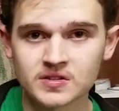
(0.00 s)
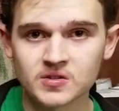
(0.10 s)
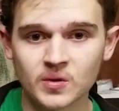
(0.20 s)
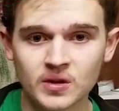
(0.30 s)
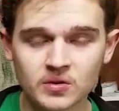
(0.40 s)

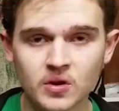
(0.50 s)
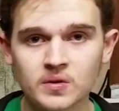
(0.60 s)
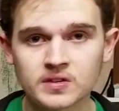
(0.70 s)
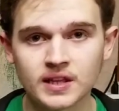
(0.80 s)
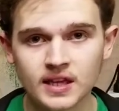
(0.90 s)
so it'll go
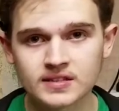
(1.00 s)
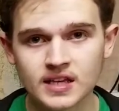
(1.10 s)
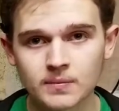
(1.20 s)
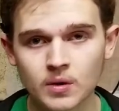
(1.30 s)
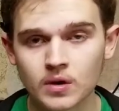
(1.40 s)
into
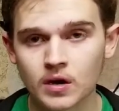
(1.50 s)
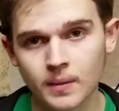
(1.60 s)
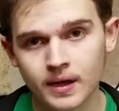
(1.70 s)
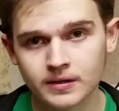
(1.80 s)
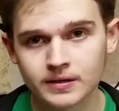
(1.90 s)
landscape mode
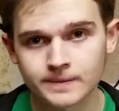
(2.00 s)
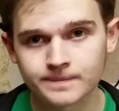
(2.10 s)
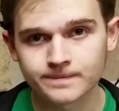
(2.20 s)
automatically.